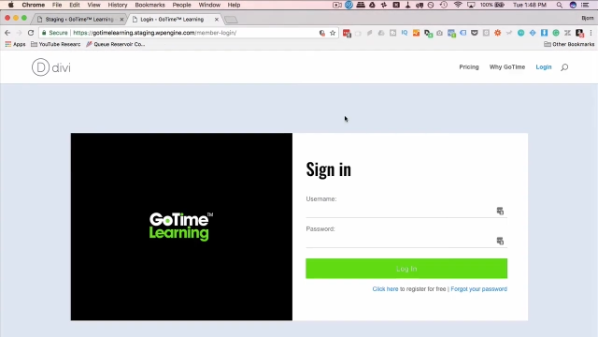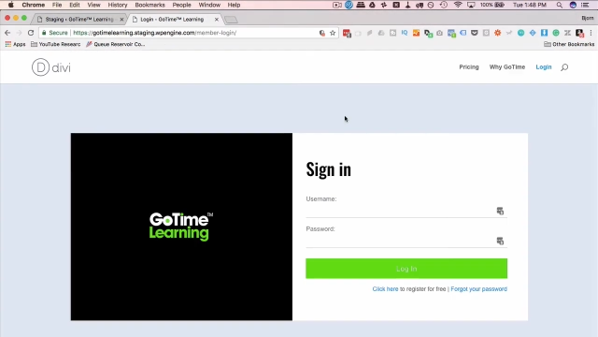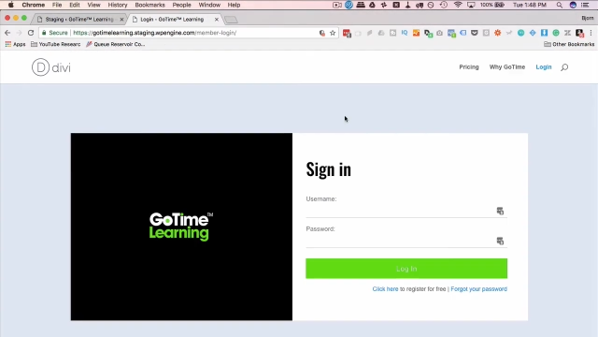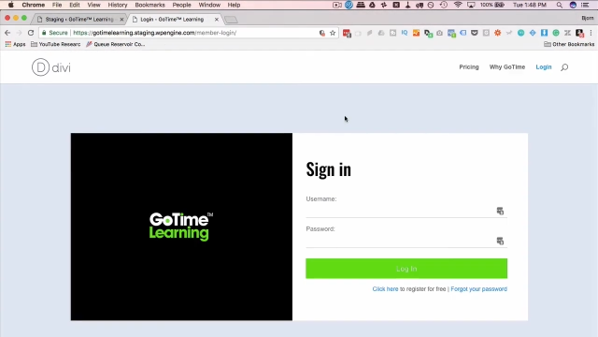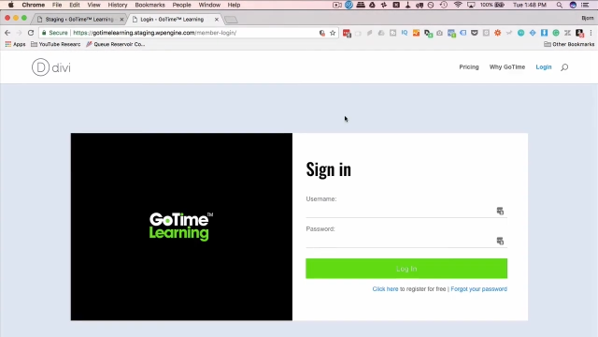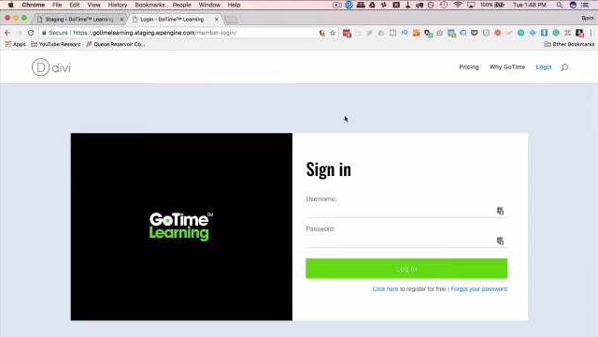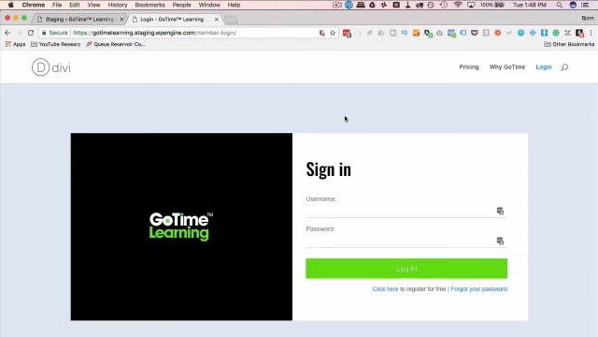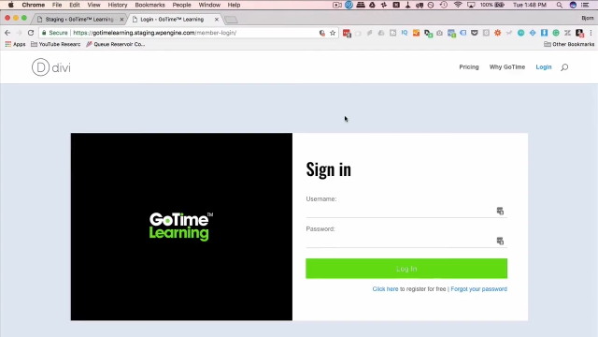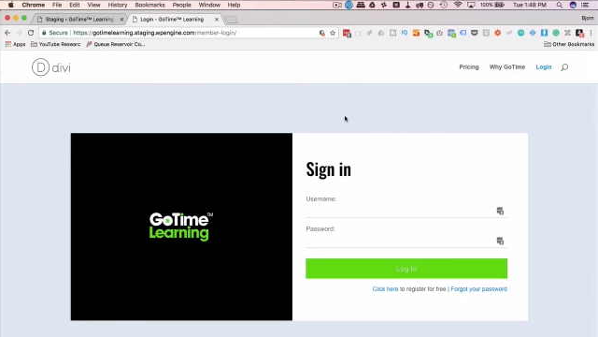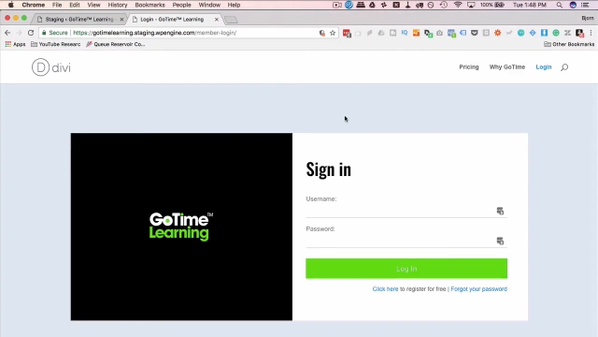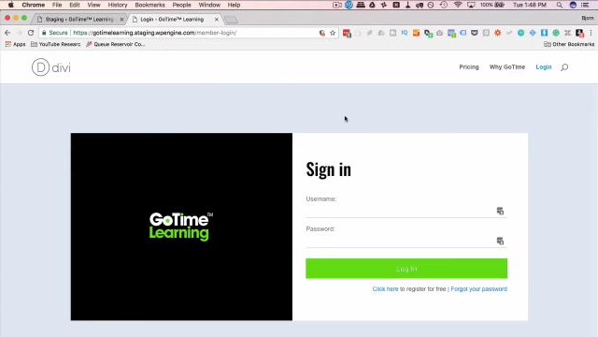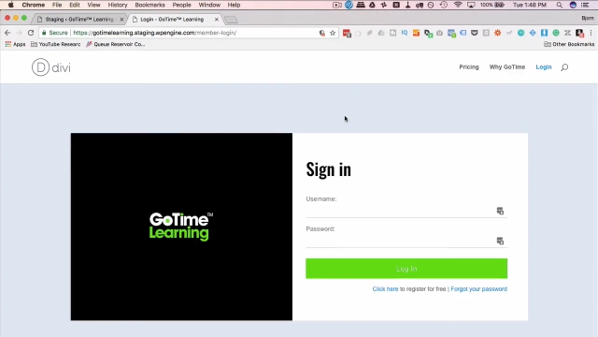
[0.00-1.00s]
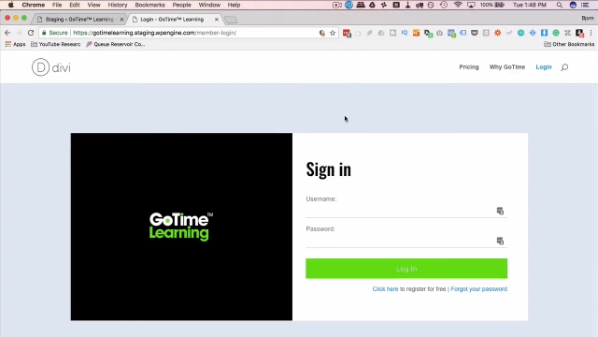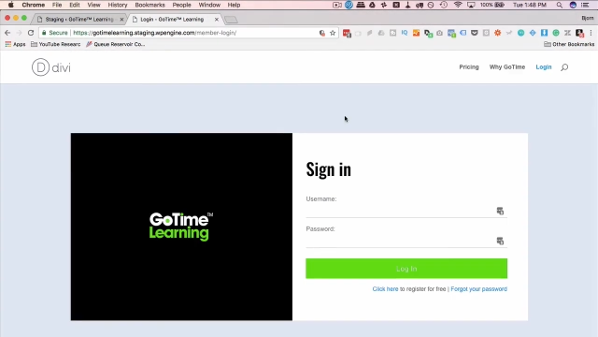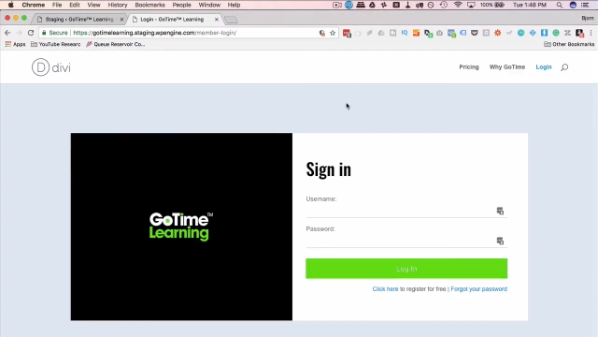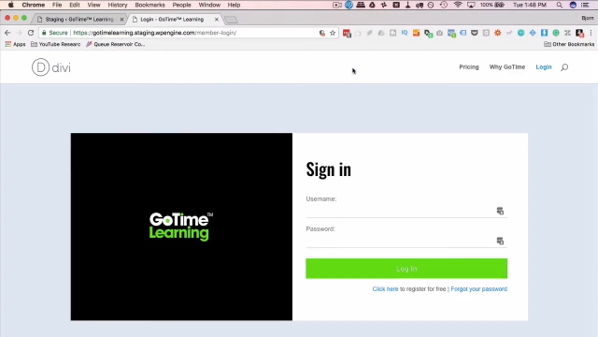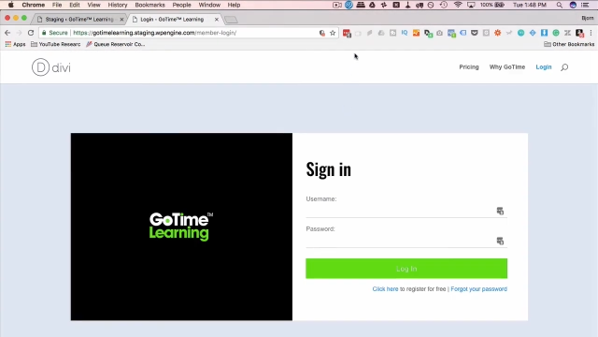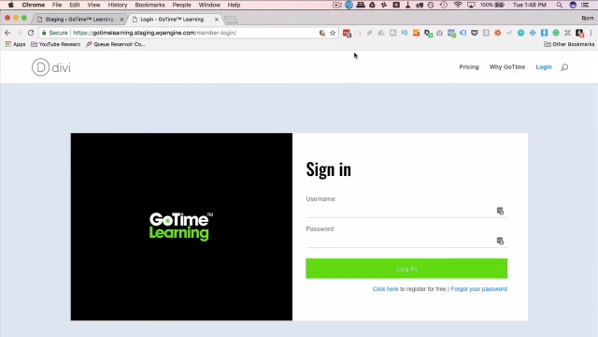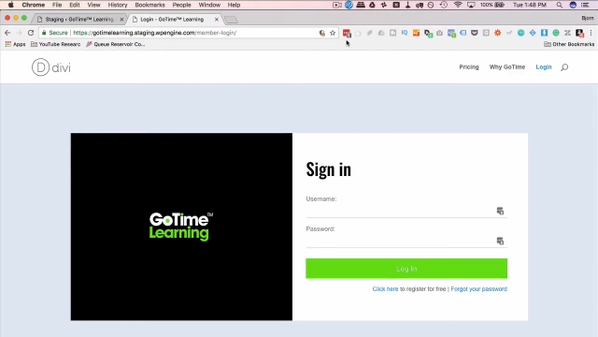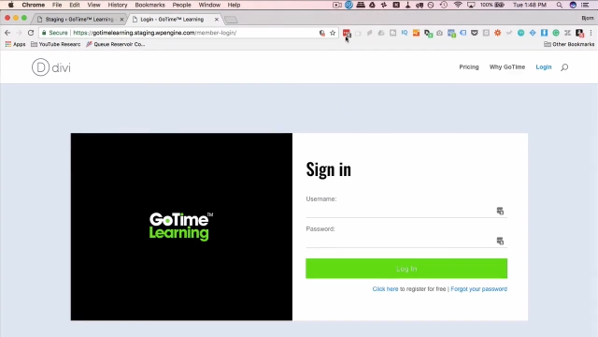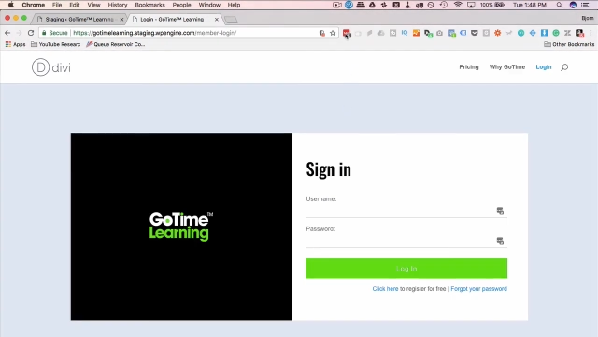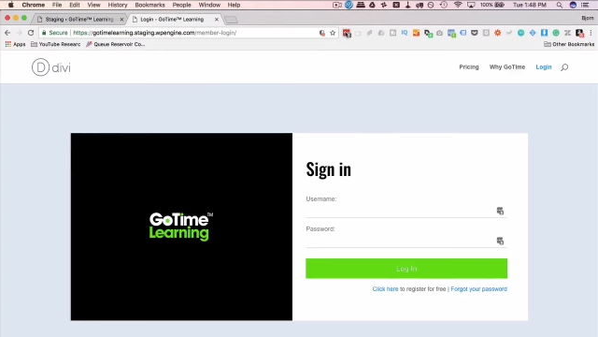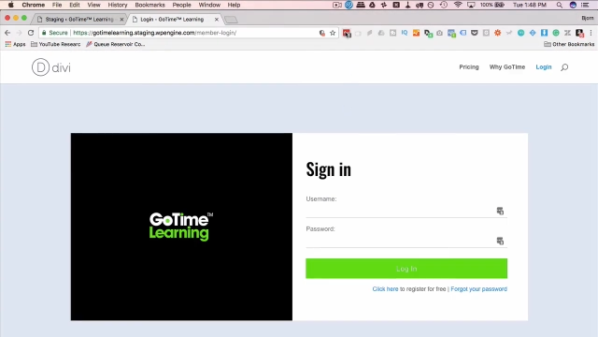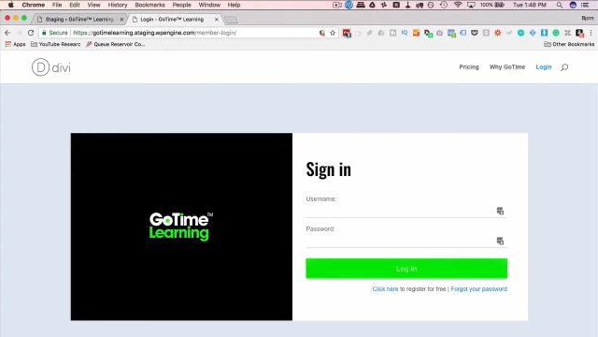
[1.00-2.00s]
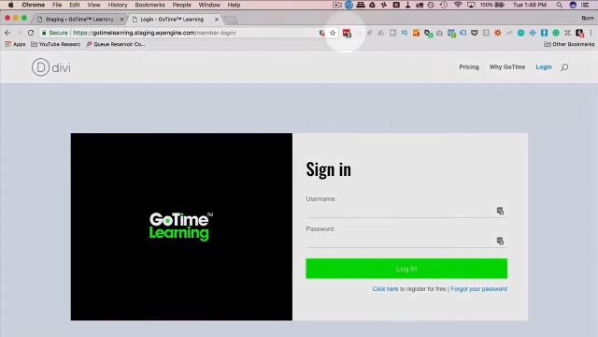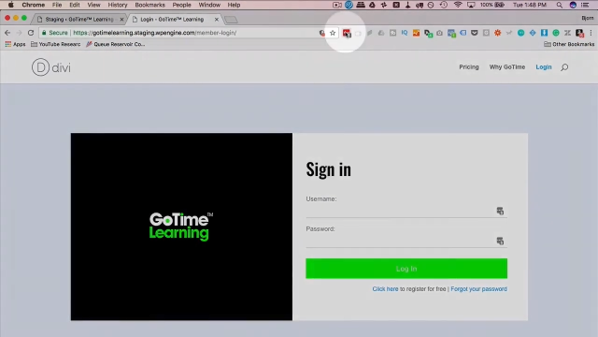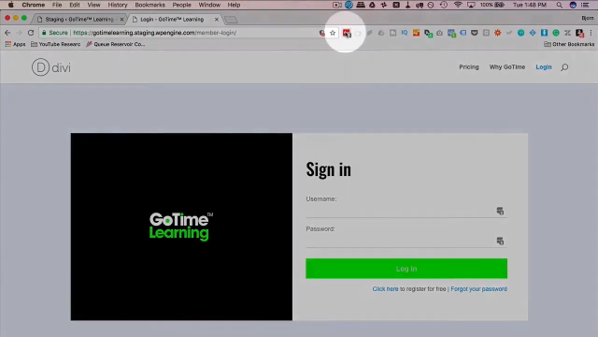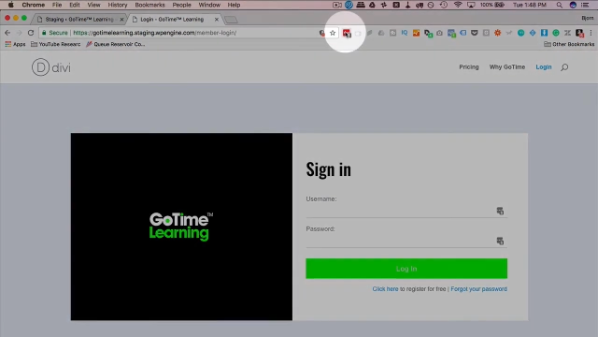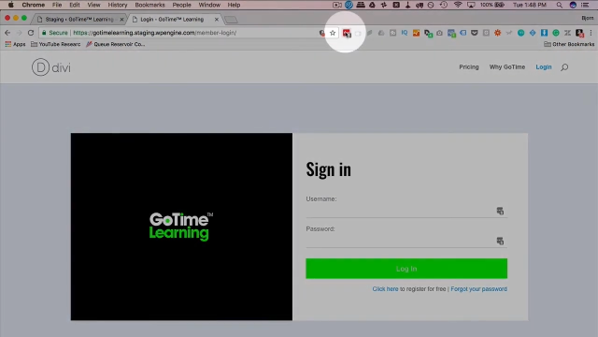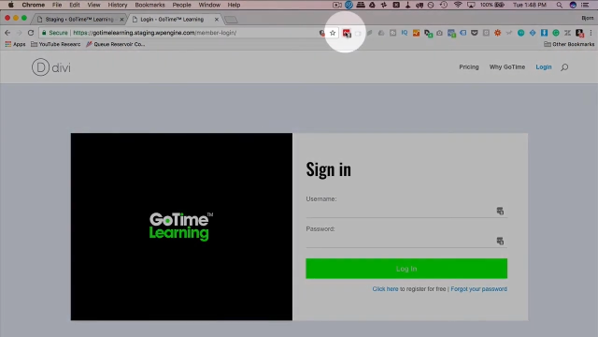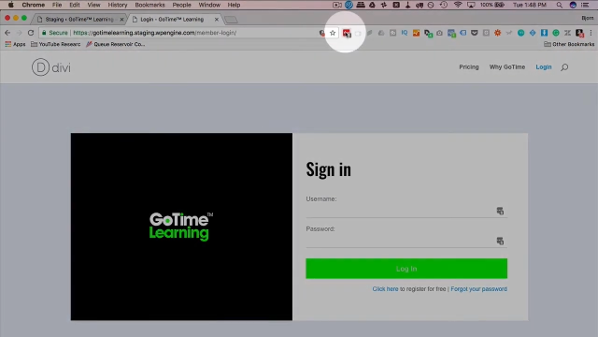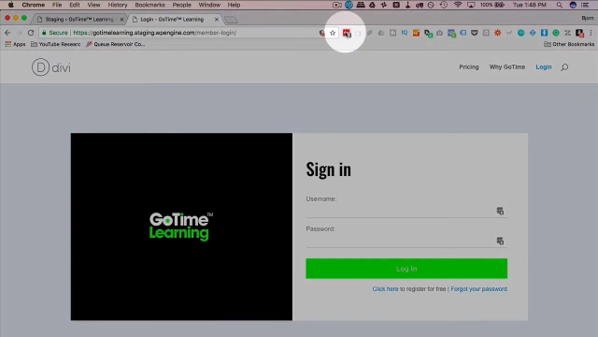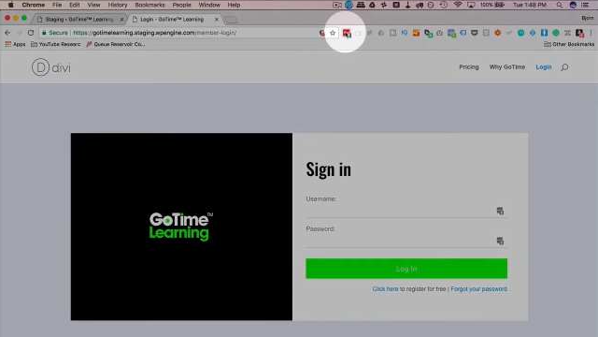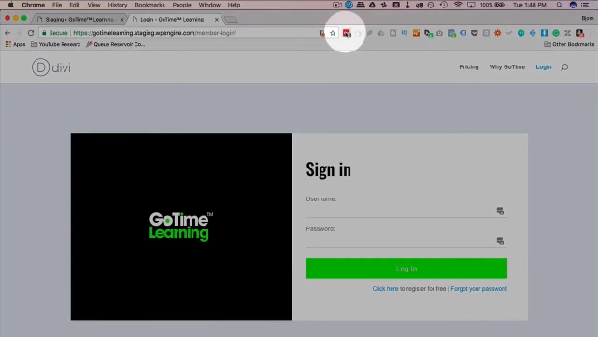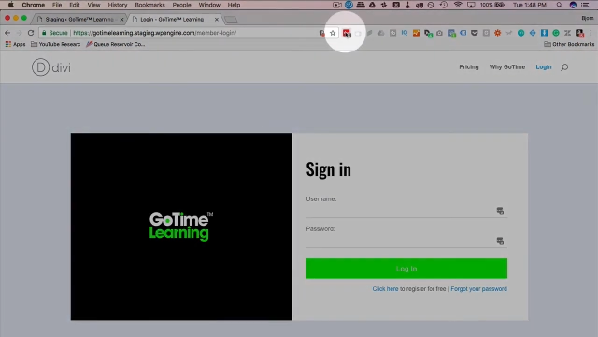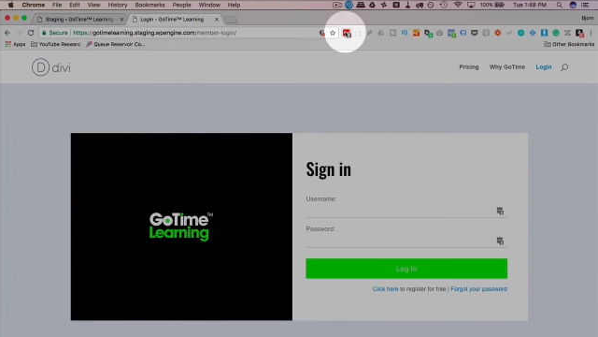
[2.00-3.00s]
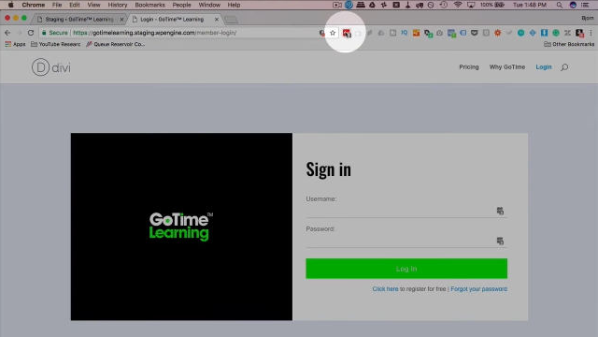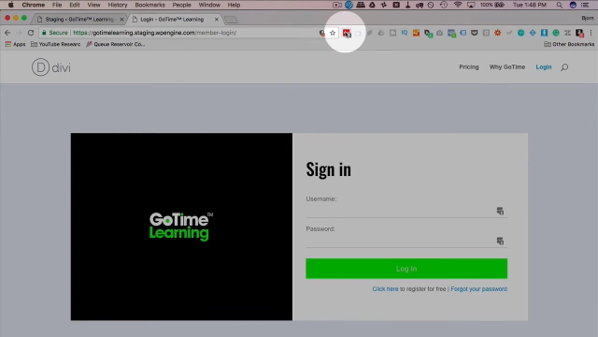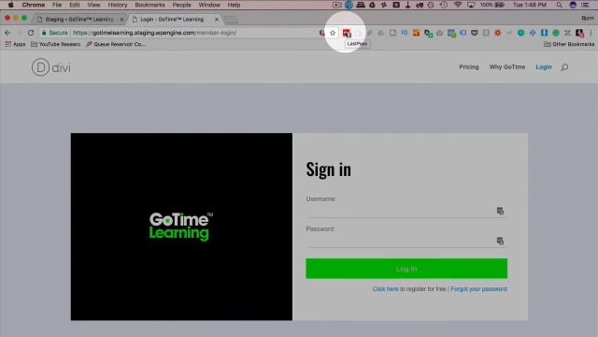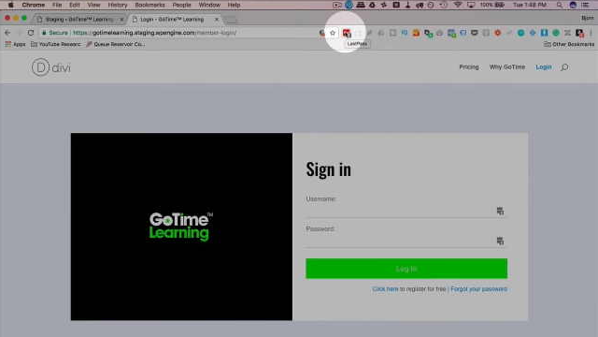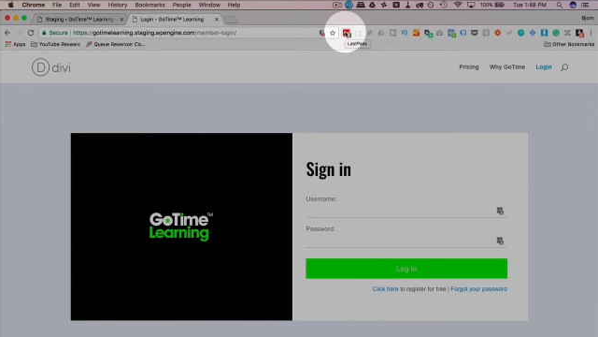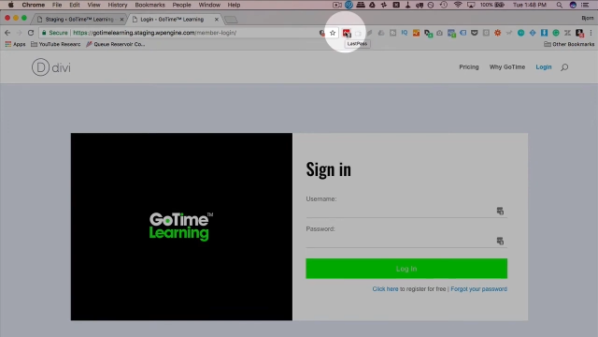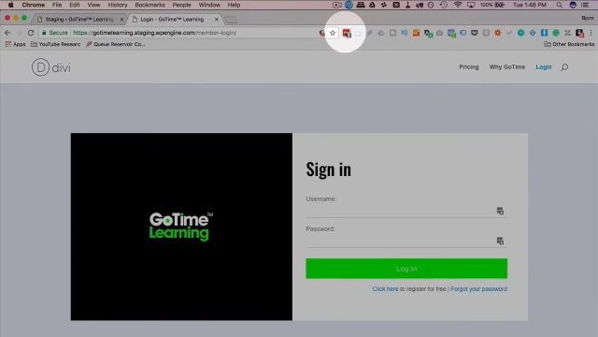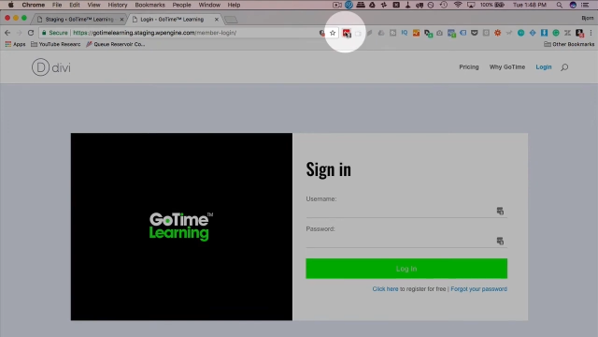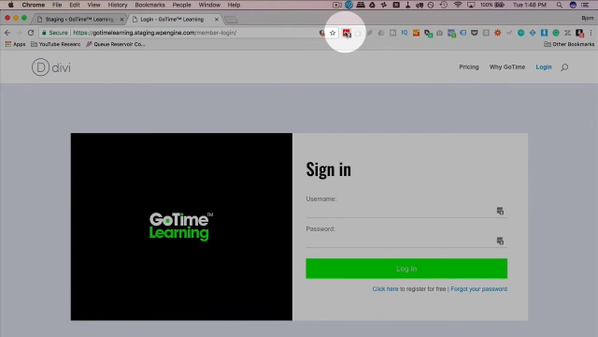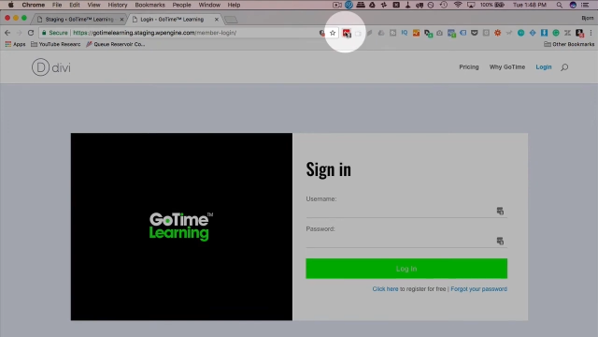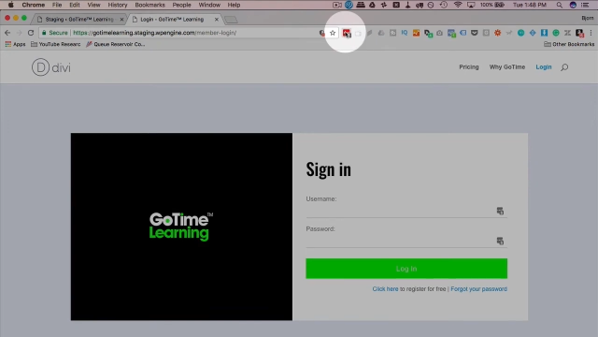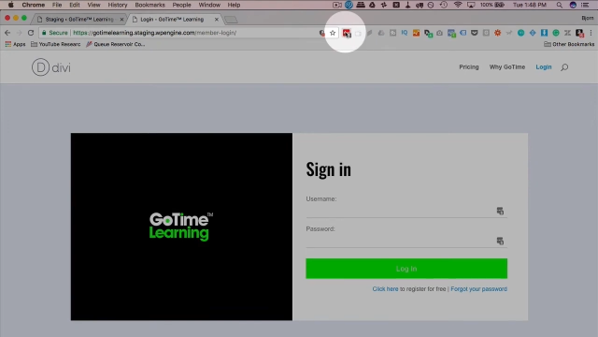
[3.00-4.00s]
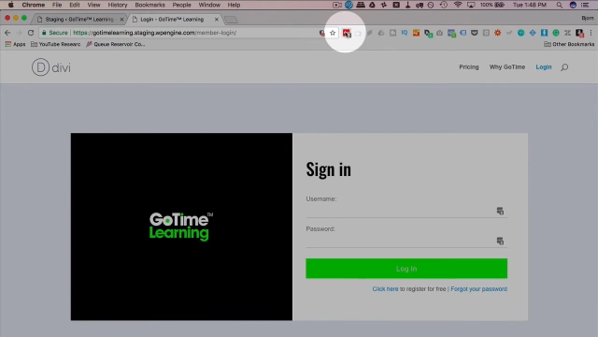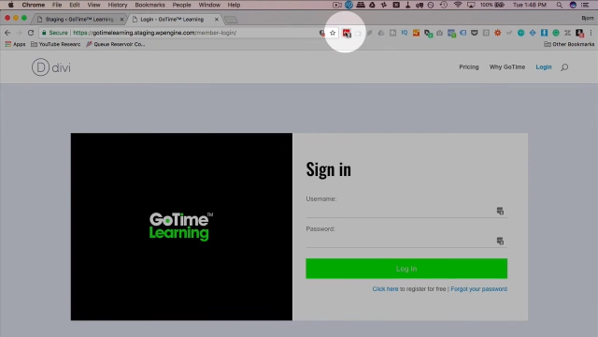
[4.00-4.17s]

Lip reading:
No face is visible, so there are no lips to read.